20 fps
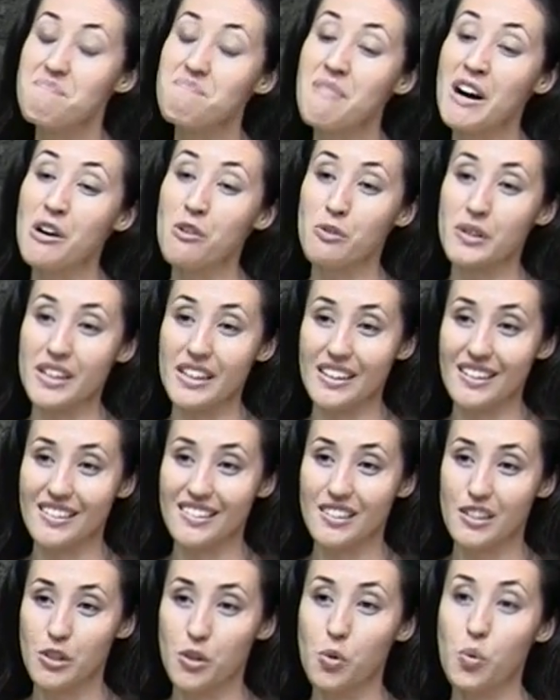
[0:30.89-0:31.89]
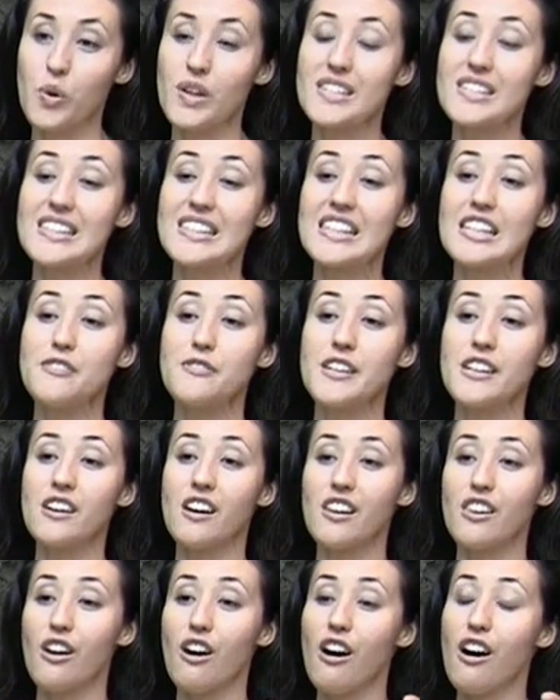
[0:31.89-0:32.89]
Maui was living
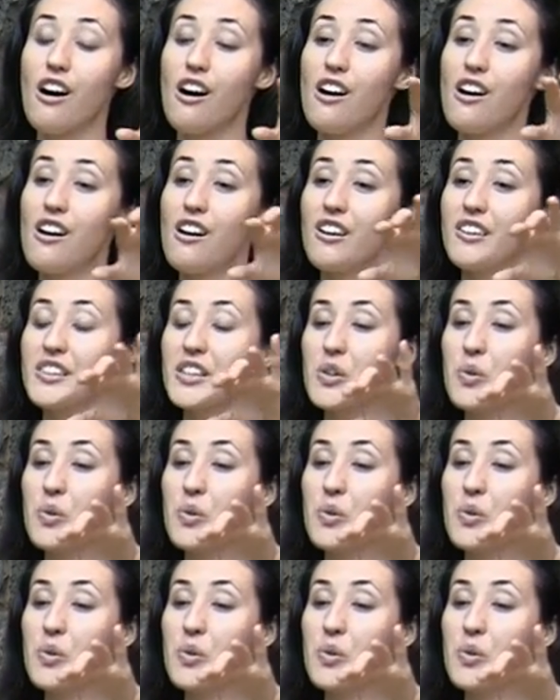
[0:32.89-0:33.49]
along